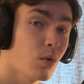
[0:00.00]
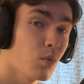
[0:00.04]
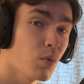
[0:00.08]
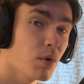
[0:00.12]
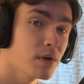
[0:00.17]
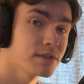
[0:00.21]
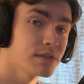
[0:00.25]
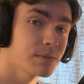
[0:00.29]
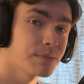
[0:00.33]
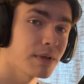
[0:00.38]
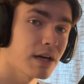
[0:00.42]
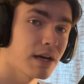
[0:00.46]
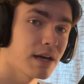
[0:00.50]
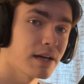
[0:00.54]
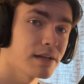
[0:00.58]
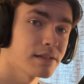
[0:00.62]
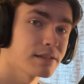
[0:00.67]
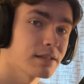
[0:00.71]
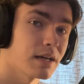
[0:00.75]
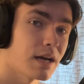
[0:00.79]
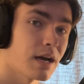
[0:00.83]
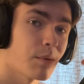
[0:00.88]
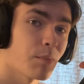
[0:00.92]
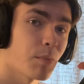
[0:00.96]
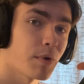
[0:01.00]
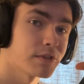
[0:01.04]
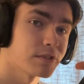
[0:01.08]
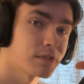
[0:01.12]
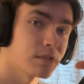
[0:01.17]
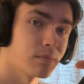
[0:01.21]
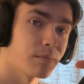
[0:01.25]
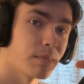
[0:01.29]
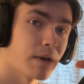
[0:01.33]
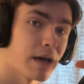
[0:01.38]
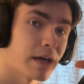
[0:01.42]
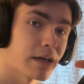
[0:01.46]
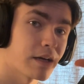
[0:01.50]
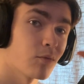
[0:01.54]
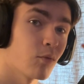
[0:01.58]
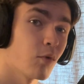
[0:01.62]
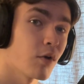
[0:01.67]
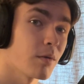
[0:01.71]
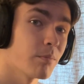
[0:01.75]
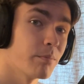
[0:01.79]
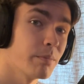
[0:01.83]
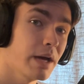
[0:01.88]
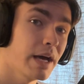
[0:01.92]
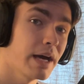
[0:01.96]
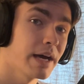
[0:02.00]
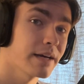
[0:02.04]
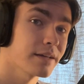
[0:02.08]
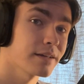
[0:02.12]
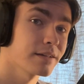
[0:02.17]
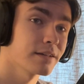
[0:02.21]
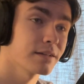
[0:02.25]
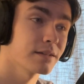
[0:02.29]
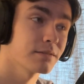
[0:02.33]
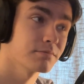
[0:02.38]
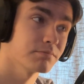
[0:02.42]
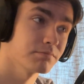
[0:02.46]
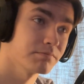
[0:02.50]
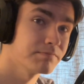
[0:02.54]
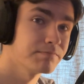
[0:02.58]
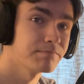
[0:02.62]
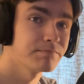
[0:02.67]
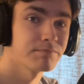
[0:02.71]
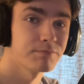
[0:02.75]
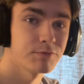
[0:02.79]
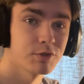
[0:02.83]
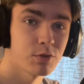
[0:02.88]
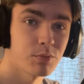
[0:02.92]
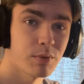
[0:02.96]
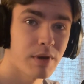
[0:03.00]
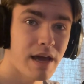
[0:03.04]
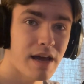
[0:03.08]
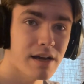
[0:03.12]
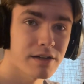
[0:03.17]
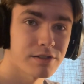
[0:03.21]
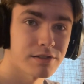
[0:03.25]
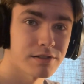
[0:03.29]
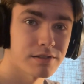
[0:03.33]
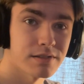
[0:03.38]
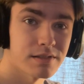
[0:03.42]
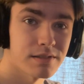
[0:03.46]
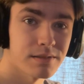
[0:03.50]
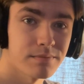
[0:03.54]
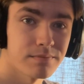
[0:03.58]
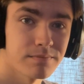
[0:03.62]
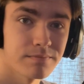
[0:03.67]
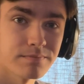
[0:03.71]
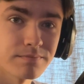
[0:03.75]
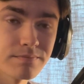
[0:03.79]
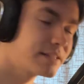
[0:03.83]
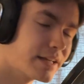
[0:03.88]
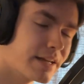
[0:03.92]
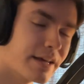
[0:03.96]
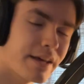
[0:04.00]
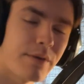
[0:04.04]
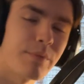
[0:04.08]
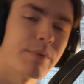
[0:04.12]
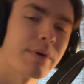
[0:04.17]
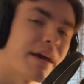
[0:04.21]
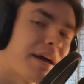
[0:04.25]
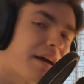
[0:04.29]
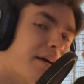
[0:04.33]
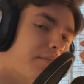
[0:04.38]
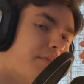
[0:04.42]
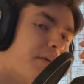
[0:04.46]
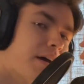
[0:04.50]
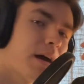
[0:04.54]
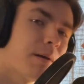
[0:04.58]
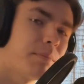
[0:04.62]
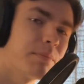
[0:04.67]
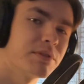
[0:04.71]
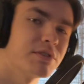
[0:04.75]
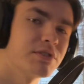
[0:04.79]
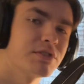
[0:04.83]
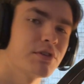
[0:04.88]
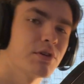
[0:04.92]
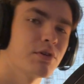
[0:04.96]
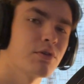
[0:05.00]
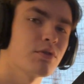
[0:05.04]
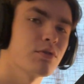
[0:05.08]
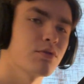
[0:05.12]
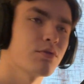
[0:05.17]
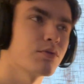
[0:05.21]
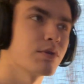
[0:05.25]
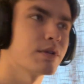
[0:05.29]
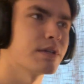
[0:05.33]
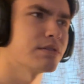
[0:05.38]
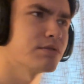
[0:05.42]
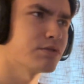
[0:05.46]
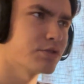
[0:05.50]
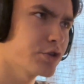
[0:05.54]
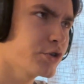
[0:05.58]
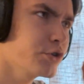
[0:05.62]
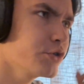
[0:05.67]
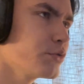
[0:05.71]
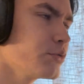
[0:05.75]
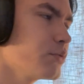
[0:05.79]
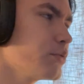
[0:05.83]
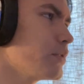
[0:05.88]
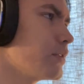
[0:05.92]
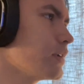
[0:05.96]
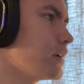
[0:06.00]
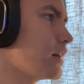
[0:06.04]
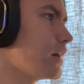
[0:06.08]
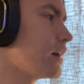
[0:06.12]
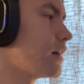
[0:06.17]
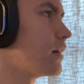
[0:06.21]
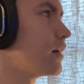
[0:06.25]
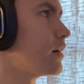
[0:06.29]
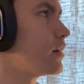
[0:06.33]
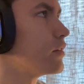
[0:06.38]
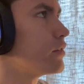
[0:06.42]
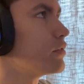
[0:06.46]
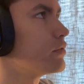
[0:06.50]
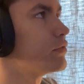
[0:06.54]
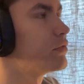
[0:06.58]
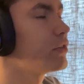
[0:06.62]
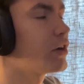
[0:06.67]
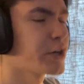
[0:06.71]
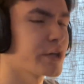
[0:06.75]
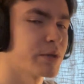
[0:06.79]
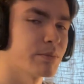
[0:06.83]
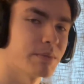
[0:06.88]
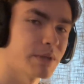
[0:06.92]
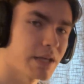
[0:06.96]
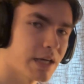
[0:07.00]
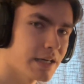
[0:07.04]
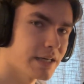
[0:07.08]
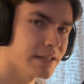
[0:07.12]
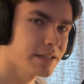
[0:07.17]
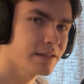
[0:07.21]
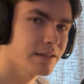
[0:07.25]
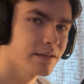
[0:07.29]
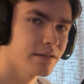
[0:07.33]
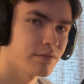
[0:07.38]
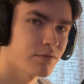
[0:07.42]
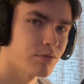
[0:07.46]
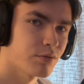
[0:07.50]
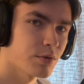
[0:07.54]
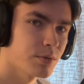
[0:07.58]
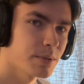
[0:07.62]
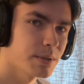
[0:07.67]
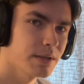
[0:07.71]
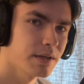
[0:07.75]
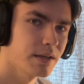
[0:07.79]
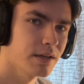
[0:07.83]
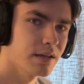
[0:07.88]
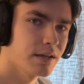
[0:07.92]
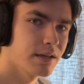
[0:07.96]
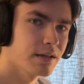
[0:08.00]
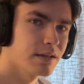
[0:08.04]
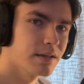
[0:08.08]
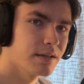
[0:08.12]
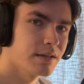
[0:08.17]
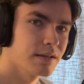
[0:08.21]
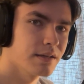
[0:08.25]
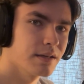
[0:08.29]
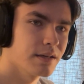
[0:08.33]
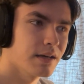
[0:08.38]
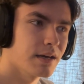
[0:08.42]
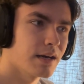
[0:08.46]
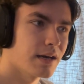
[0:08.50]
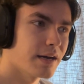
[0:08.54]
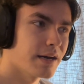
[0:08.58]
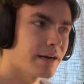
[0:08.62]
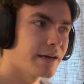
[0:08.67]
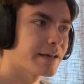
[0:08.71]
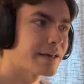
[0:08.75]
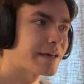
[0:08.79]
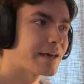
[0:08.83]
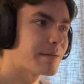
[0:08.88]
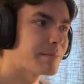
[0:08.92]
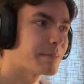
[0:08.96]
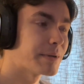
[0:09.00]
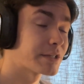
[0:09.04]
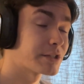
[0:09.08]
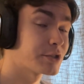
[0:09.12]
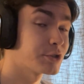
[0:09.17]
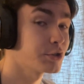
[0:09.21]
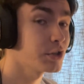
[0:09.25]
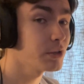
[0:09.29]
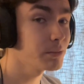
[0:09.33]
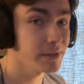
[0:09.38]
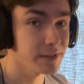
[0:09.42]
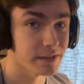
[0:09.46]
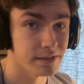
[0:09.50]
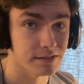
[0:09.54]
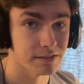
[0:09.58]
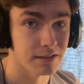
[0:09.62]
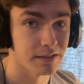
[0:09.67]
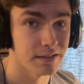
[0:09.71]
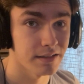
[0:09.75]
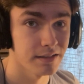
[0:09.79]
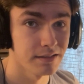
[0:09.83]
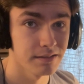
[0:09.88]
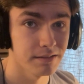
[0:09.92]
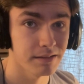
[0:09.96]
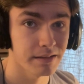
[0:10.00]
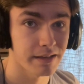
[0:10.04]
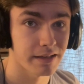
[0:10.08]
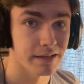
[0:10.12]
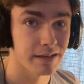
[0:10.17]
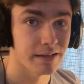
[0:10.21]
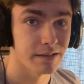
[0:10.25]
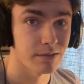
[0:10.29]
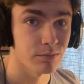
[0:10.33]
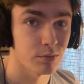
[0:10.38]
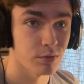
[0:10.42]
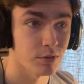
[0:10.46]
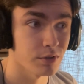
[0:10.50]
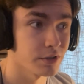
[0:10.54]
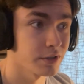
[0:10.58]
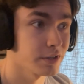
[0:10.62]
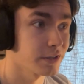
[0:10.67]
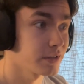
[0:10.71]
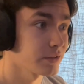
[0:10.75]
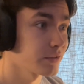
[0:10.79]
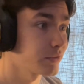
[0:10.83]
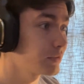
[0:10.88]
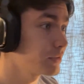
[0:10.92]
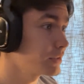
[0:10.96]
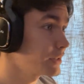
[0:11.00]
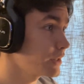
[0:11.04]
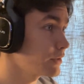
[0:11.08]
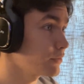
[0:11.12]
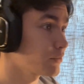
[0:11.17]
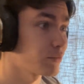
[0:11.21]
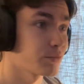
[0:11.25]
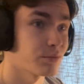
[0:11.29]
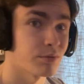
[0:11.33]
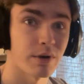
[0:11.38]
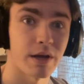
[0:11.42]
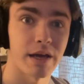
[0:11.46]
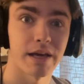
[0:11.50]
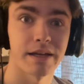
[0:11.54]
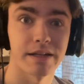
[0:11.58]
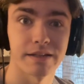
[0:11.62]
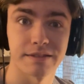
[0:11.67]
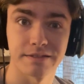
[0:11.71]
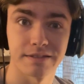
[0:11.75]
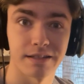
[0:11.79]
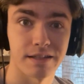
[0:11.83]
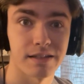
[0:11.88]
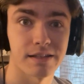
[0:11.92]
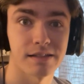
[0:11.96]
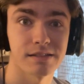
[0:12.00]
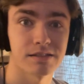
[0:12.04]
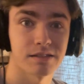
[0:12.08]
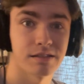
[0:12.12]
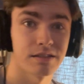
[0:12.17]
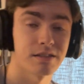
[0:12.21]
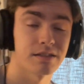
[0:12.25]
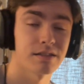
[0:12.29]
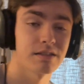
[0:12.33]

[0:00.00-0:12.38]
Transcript: What's up, guys? I'm Weston Mack, and welcome back to Reactions. Today we have episode 2 of volume 9 of RWBY. I am extremely excited, and we're gonna get right into this